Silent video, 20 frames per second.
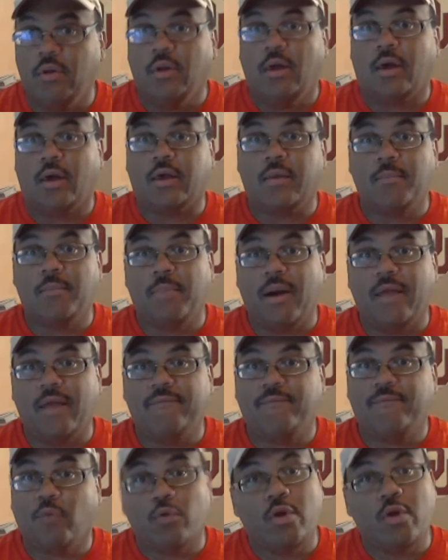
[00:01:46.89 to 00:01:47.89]
a combined
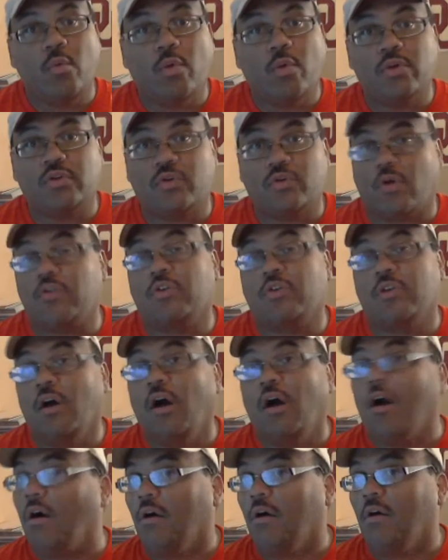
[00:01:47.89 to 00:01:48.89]
41 starts in
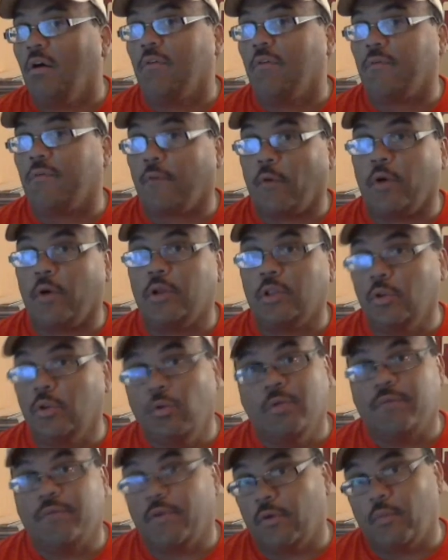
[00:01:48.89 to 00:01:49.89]
all for
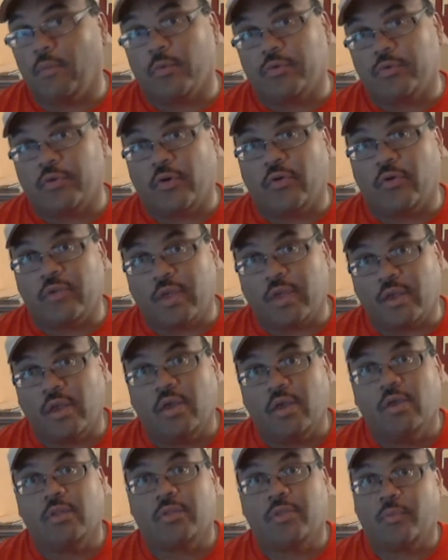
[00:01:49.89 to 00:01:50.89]
Louisville, returning
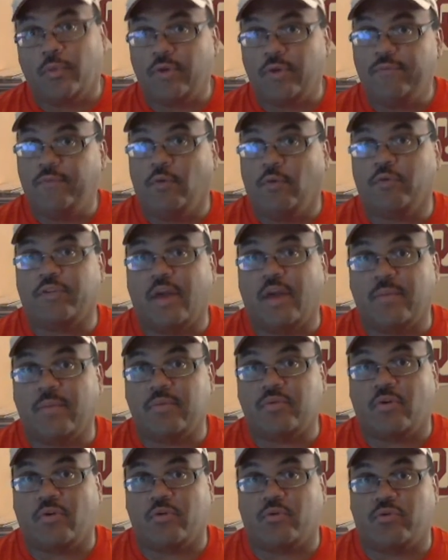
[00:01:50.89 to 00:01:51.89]
three full-time
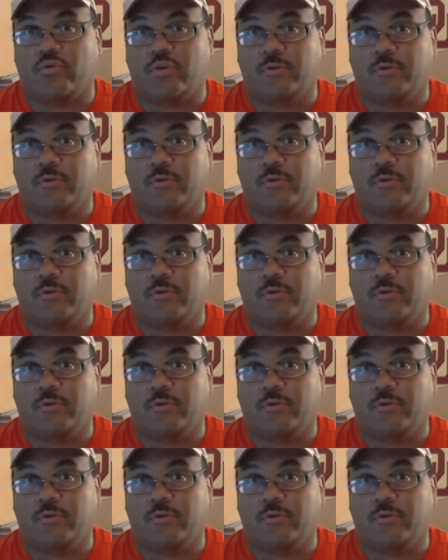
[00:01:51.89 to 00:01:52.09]
starters.